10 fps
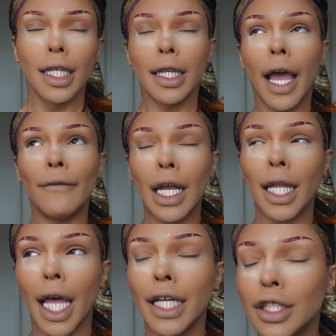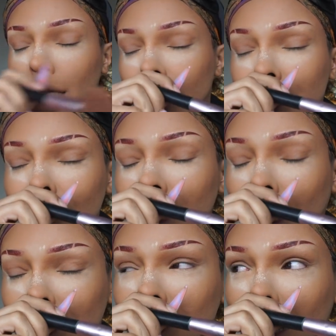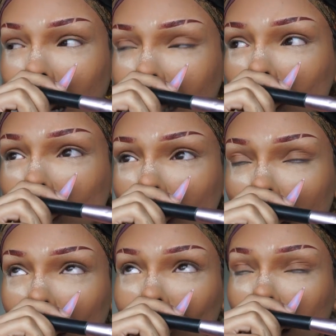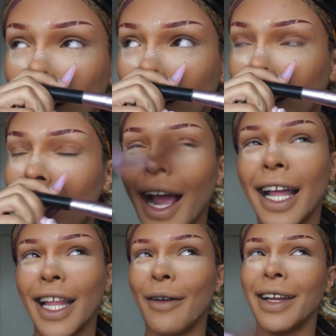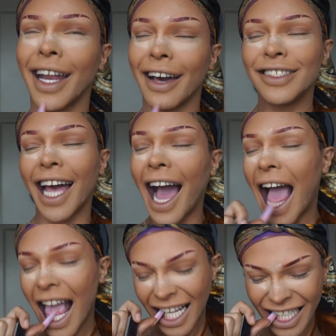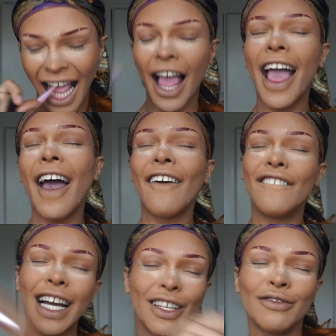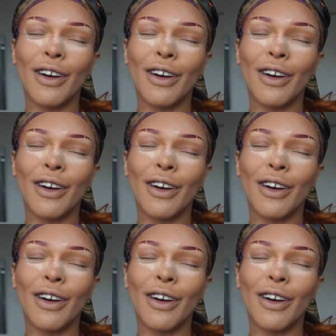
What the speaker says: That ventilation is sometimes it smells like shit, but girl, I got that window, so fuck you,